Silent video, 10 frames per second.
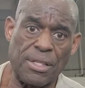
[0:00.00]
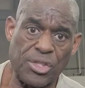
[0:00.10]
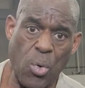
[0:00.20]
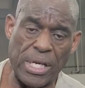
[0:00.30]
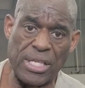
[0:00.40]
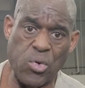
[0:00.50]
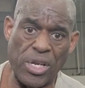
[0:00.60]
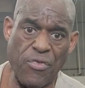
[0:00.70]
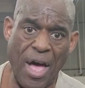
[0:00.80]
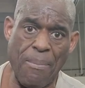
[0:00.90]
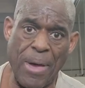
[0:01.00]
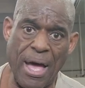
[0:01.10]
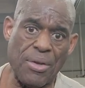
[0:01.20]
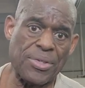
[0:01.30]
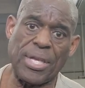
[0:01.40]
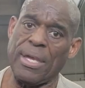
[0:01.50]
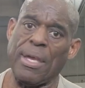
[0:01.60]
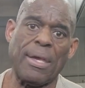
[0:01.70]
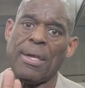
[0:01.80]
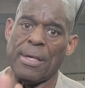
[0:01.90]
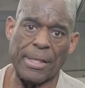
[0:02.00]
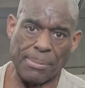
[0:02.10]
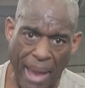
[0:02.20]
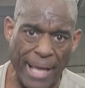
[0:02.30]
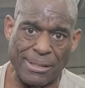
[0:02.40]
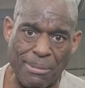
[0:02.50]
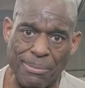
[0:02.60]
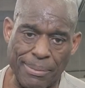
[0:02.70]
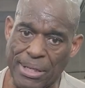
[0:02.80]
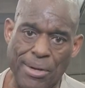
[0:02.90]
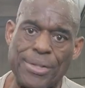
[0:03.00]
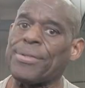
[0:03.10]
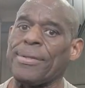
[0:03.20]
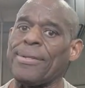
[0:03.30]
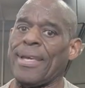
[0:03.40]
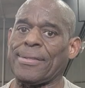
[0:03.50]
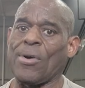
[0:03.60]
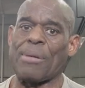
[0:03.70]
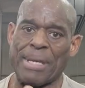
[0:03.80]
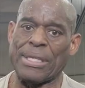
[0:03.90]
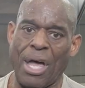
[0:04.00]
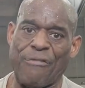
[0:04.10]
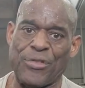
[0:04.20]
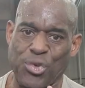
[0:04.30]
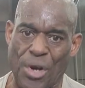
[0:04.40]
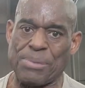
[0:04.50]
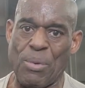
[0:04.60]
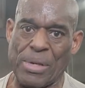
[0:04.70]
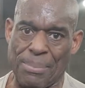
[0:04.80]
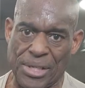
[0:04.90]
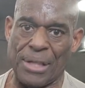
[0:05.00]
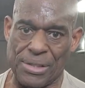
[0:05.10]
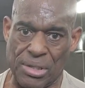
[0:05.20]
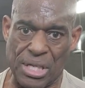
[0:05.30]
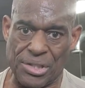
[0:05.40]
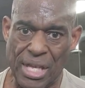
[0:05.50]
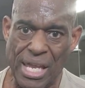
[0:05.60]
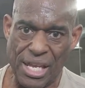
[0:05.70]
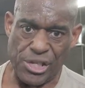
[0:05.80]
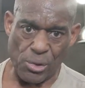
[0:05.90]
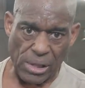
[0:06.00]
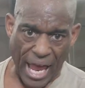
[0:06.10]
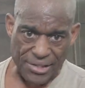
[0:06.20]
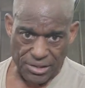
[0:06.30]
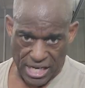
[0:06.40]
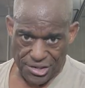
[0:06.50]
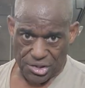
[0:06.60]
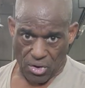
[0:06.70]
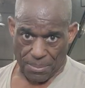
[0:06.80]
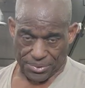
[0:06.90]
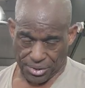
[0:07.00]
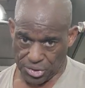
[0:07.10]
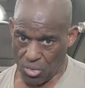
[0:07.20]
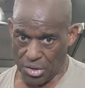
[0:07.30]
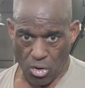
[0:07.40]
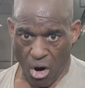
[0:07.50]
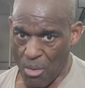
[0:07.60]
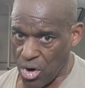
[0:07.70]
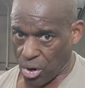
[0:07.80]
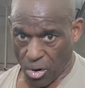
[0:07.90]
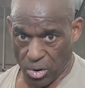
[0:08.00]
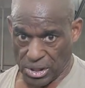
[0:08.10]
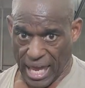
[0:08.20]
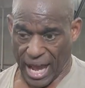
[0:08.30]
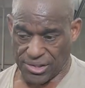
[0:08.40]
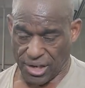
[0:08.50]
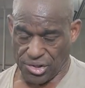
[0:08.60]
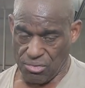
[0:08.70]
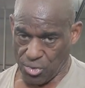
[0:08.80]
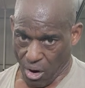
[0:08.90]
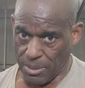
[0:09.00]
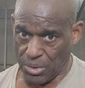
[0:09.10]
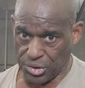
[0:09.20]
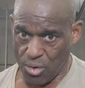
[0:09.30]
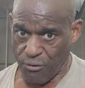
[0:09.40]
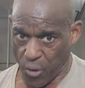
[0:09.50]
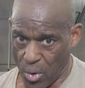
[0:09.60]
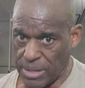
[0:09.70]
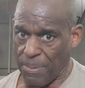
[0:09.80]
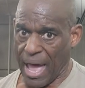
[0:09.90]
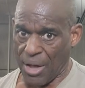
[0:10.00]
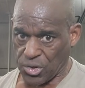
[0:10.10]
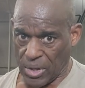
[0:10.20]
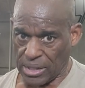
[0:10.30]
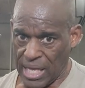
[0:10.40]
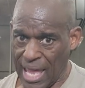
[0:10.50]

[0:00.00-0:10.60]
20, 25 pounds is maximum because there's going to be enough. Trust me when I'm telling you this. Utilizing these grips to do a normal curling action that you normally would do 40 pounds with,